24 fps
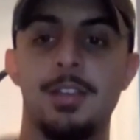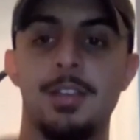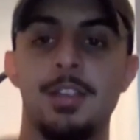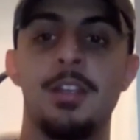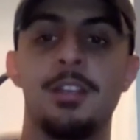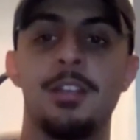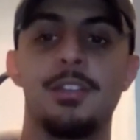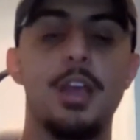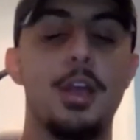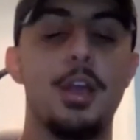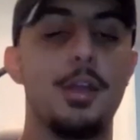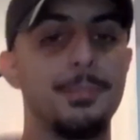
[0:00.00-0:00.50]

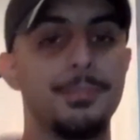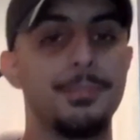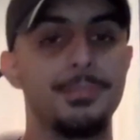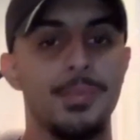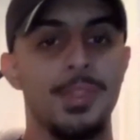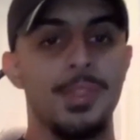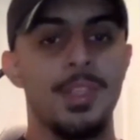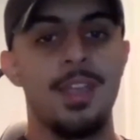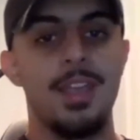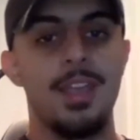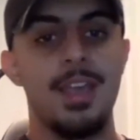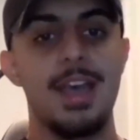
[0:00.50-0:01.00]
So,
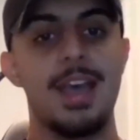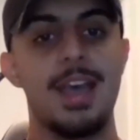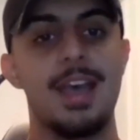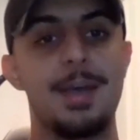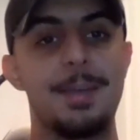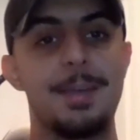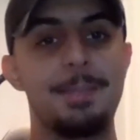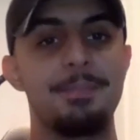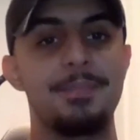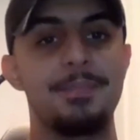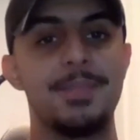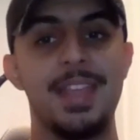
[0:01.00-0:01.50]

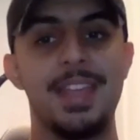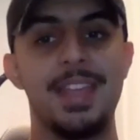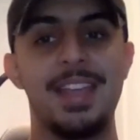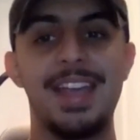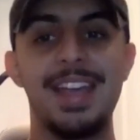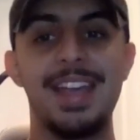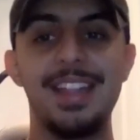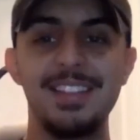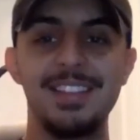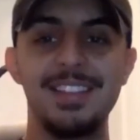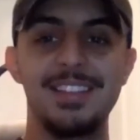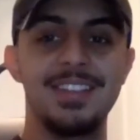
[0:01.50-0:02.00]

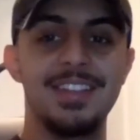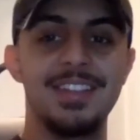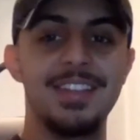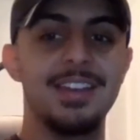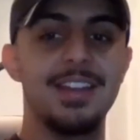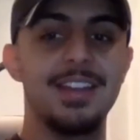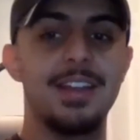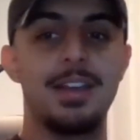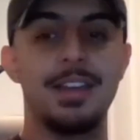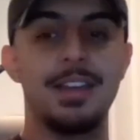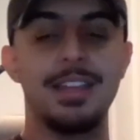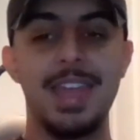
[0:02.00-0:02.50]

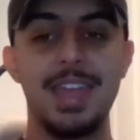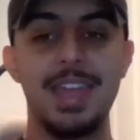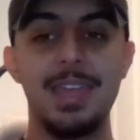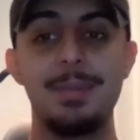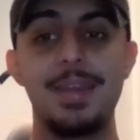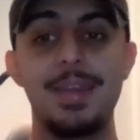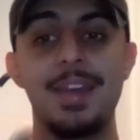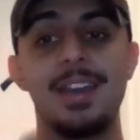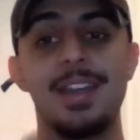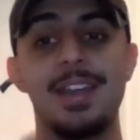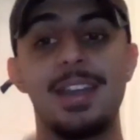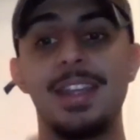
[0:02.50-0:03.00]
Alexander came
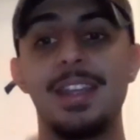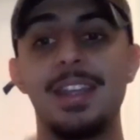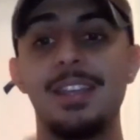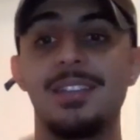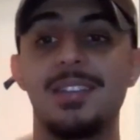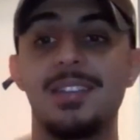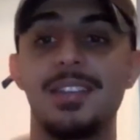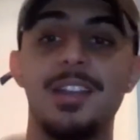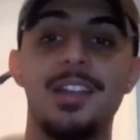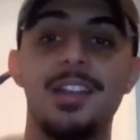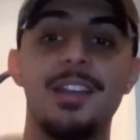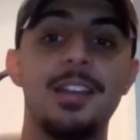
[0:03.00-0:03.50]
out and he
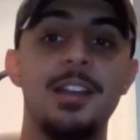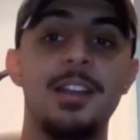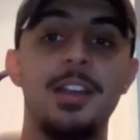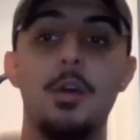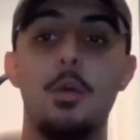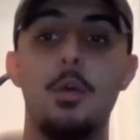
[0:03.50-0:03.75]
said,